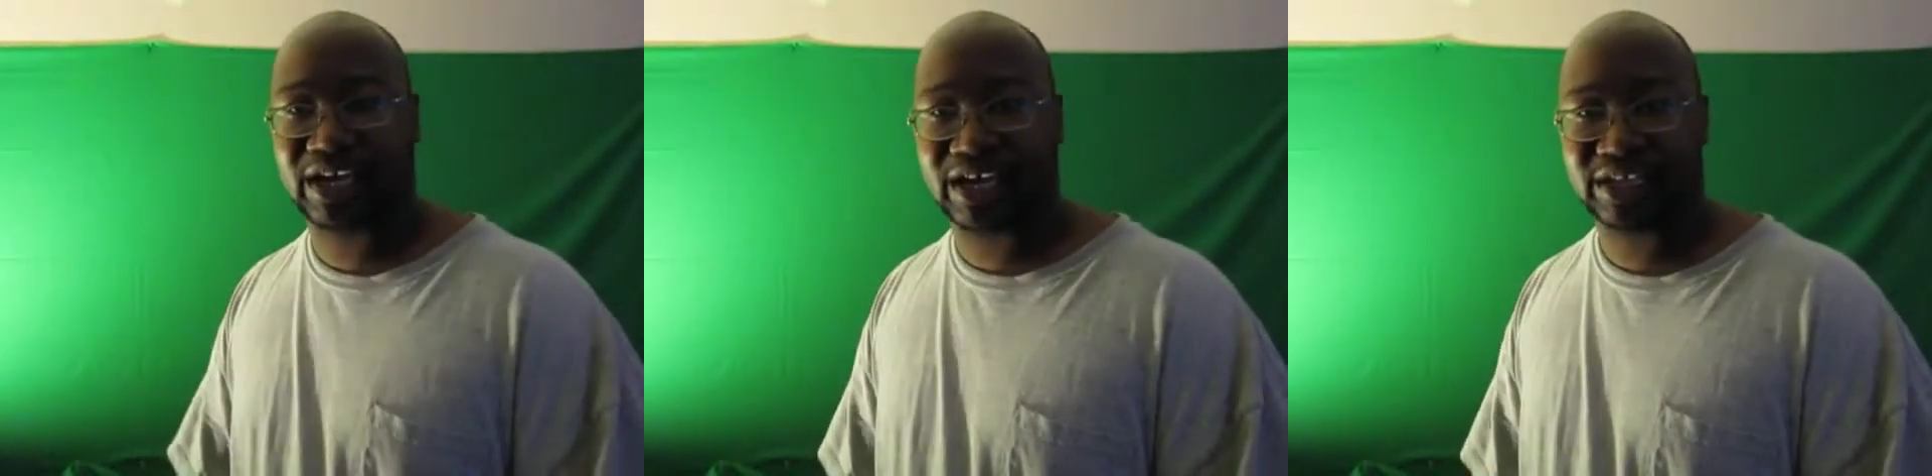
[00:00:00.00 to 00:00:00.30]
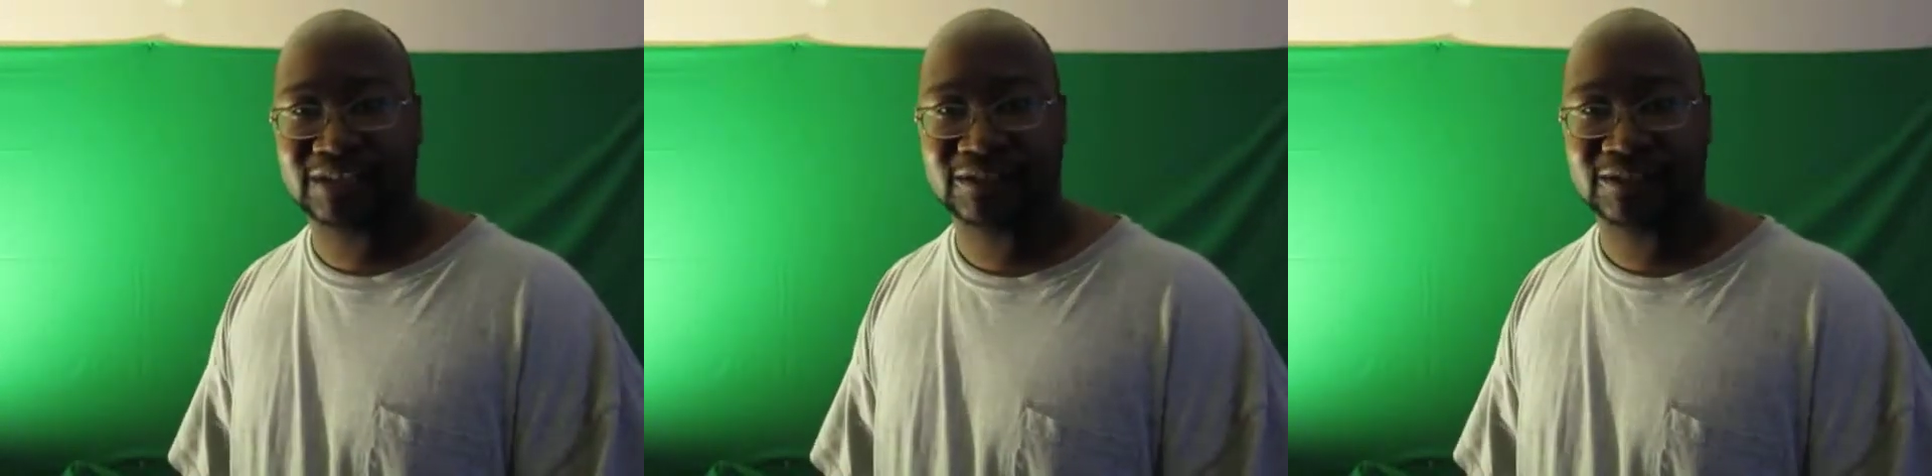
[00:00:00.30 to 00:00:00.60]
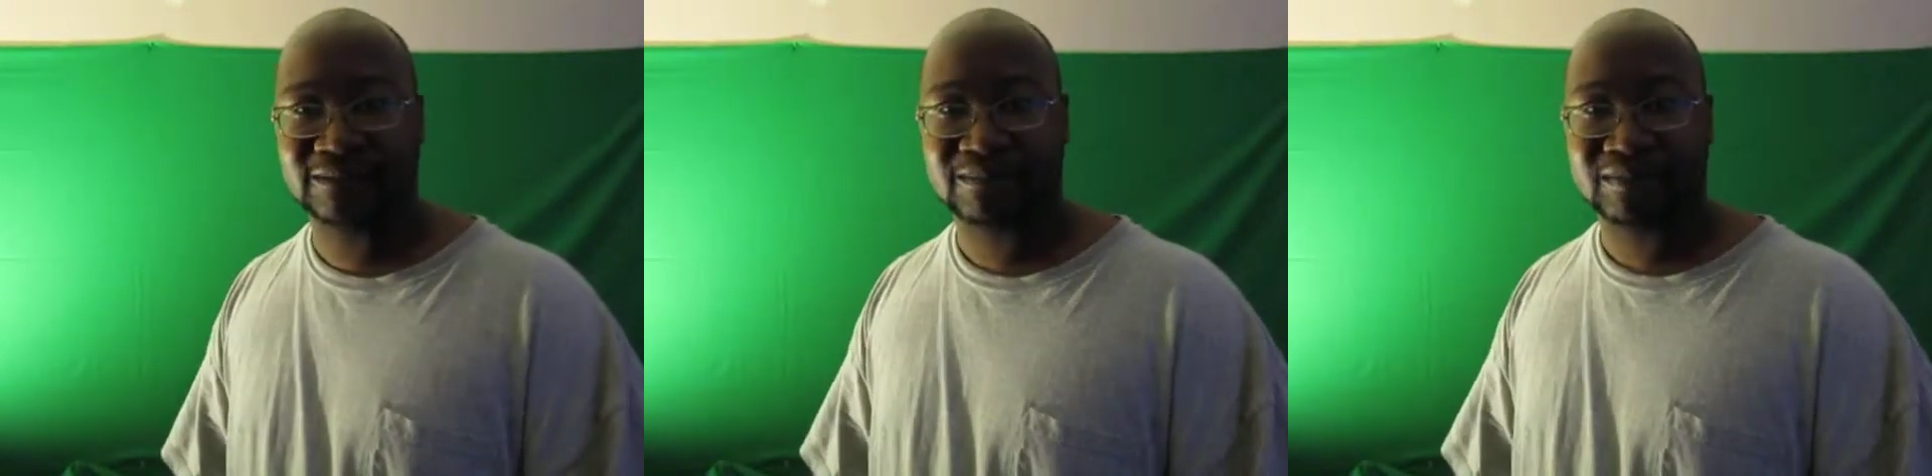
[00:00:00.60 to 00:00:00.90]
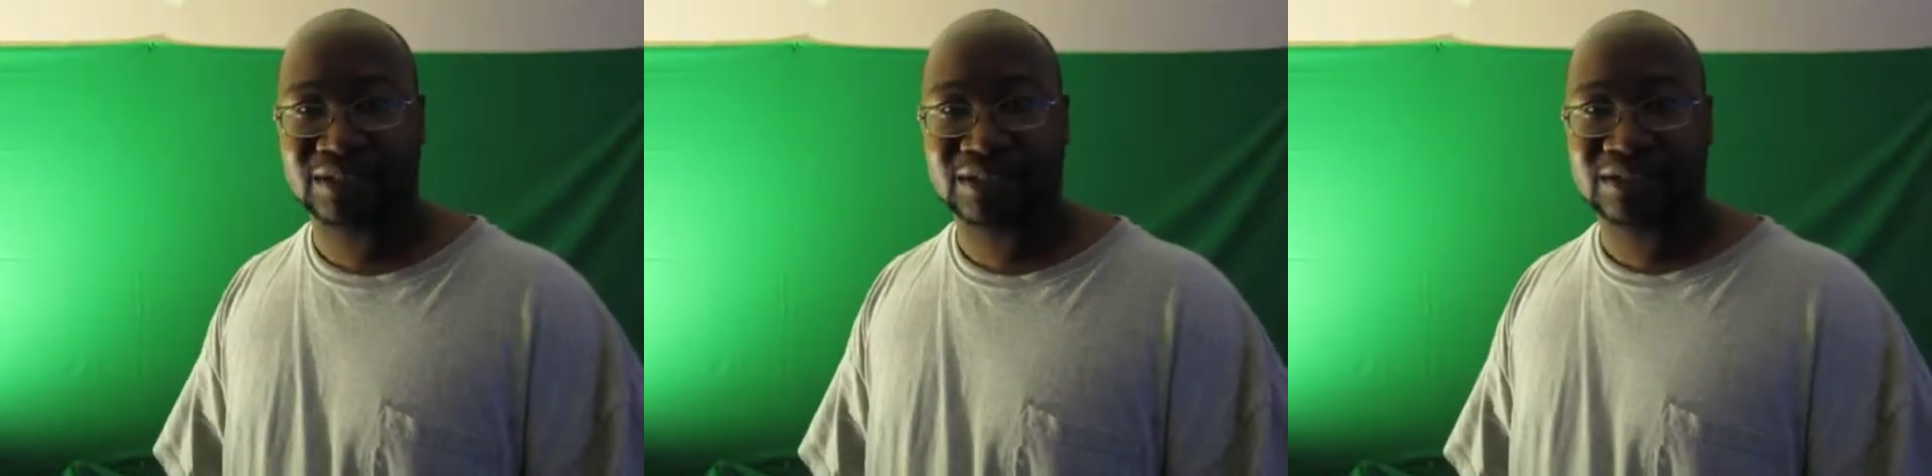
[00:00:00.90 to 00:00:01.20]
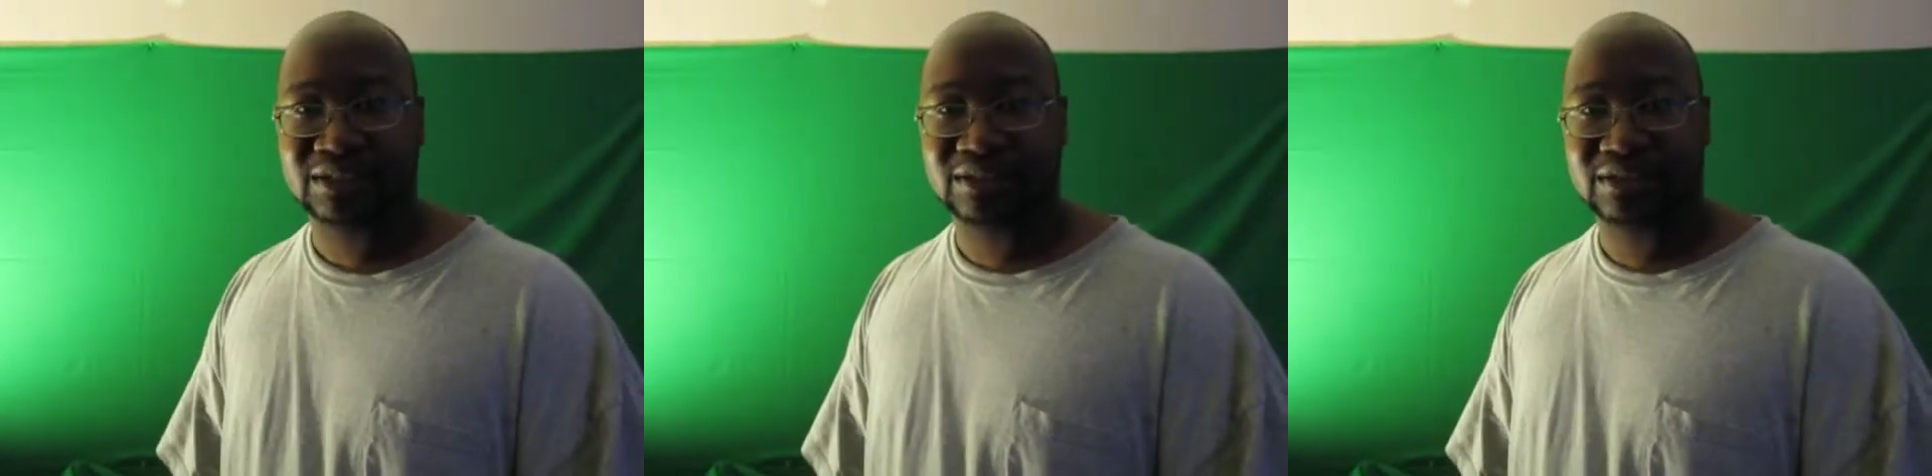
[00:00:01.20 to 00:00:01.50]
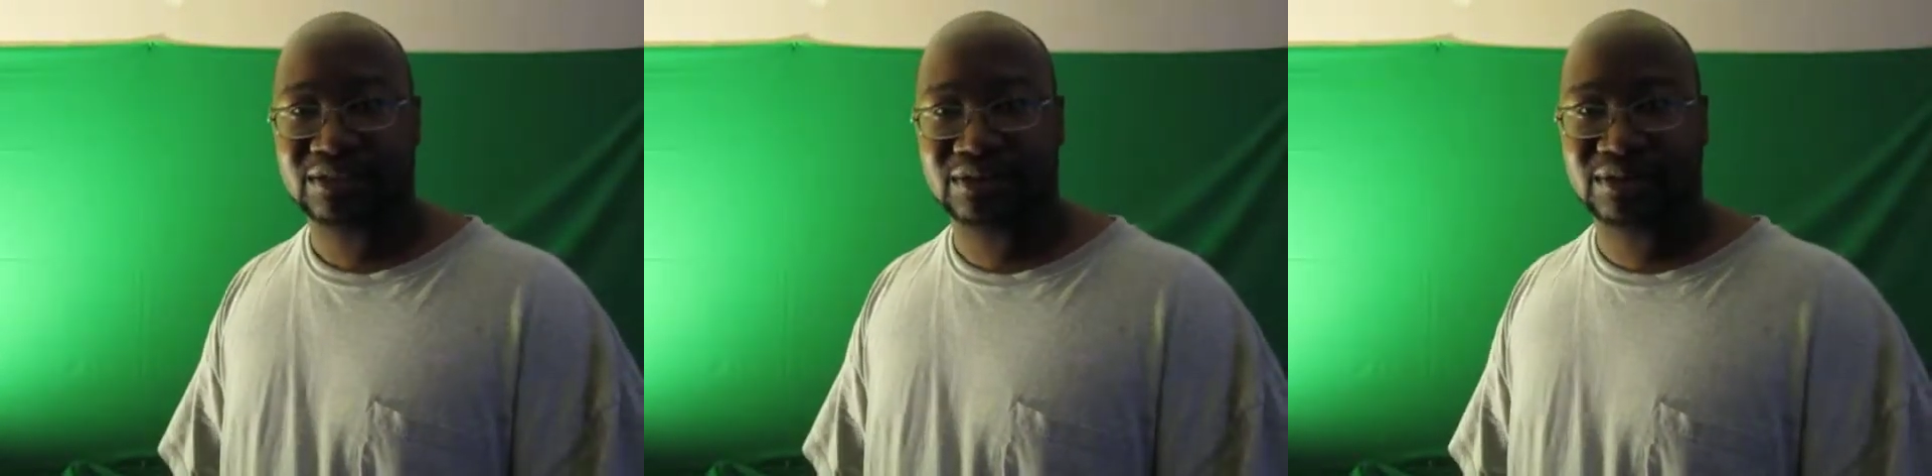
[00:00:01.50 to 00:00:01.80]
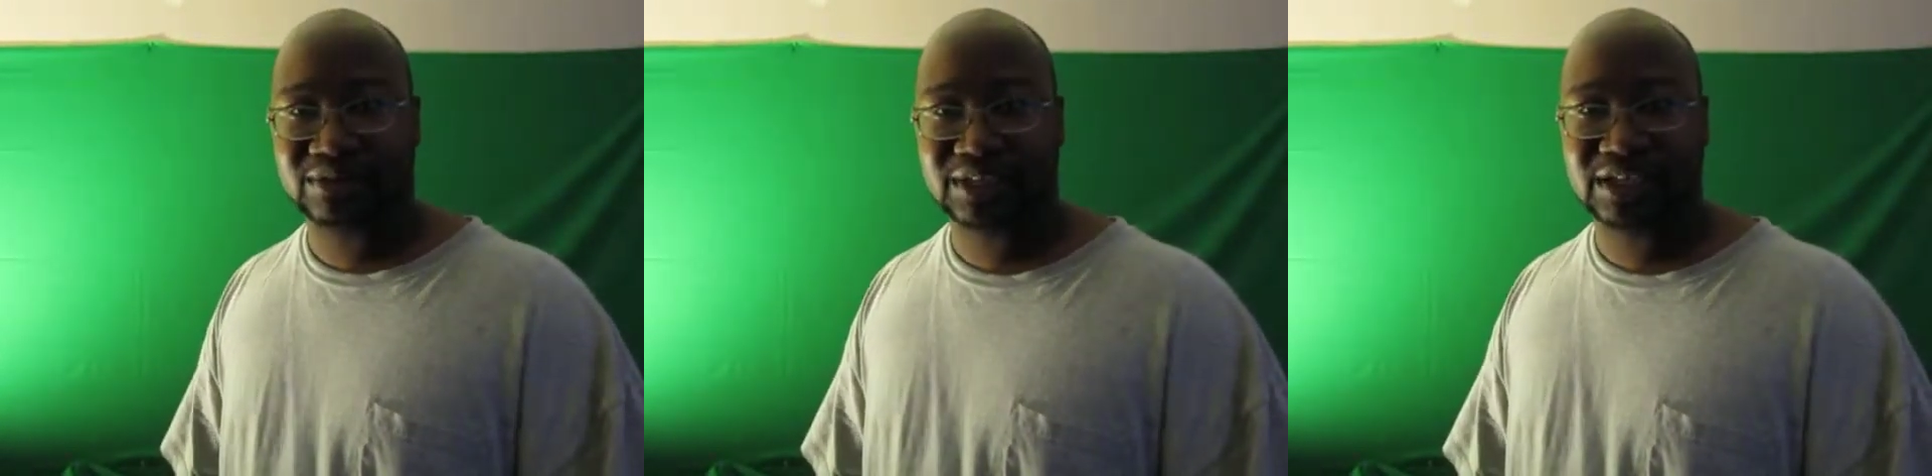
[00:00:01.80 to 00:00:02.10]
eyes. You know
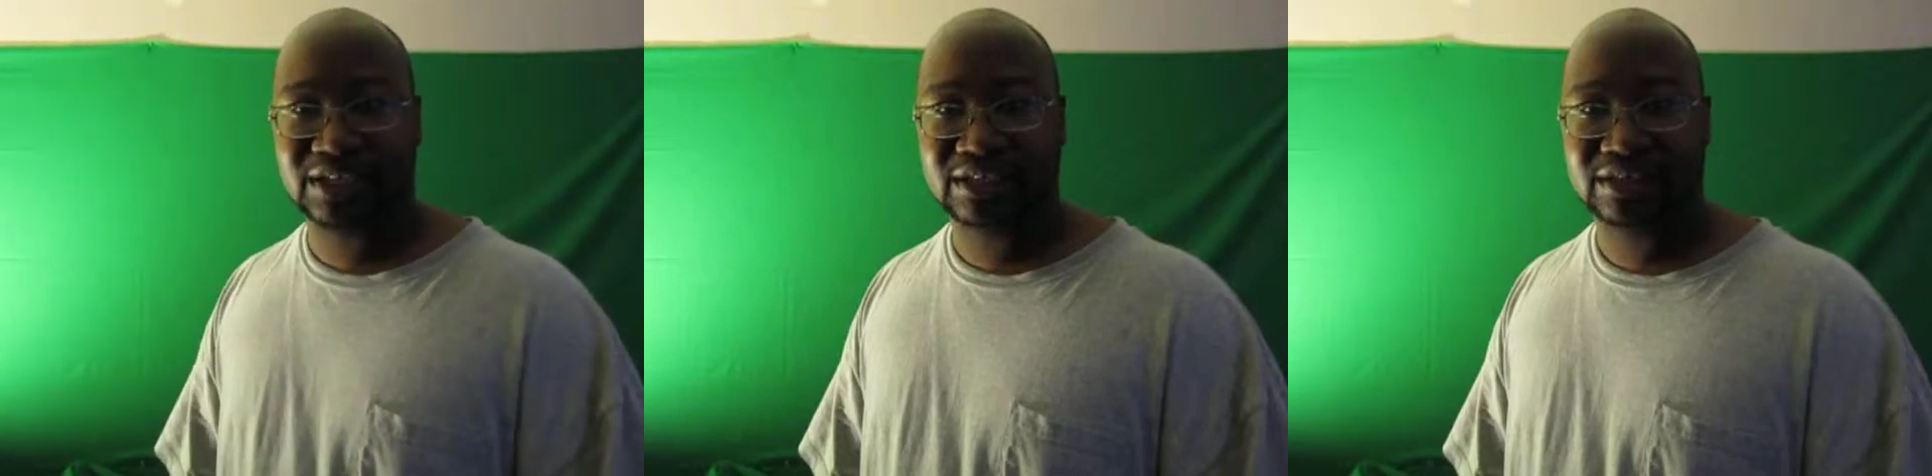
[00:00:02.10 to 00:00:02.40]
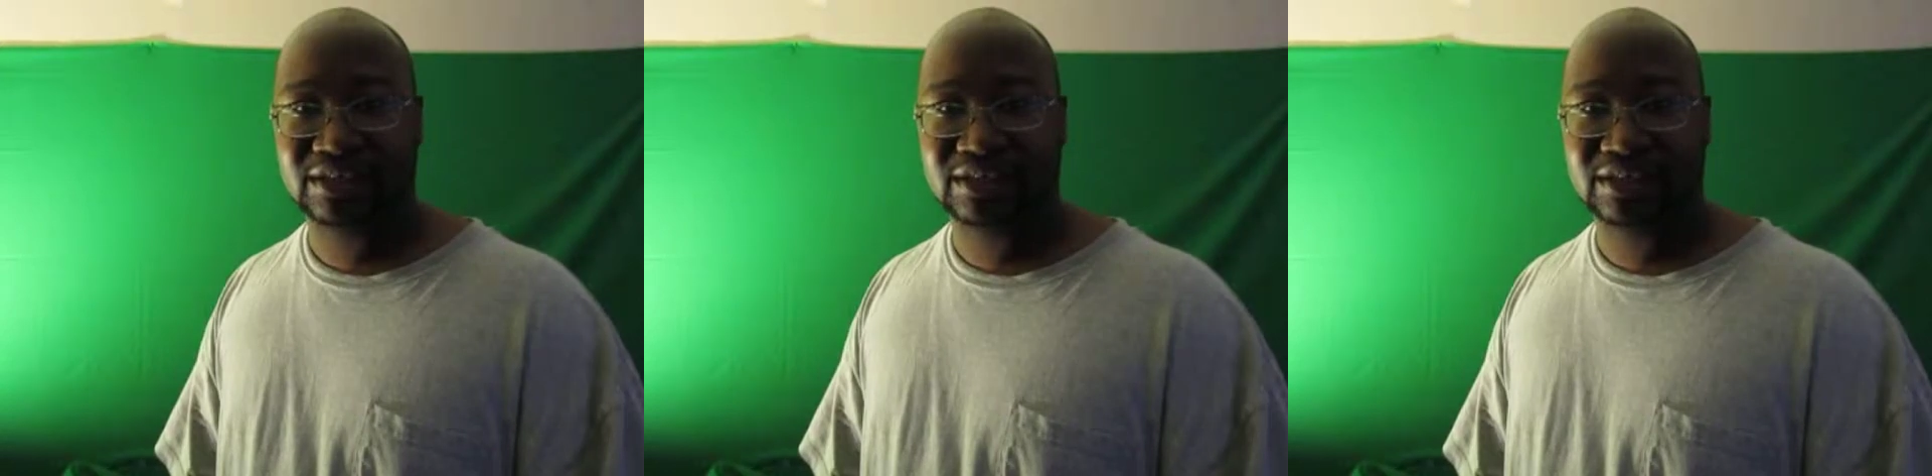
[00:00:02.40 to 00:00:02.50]
what I'm saying?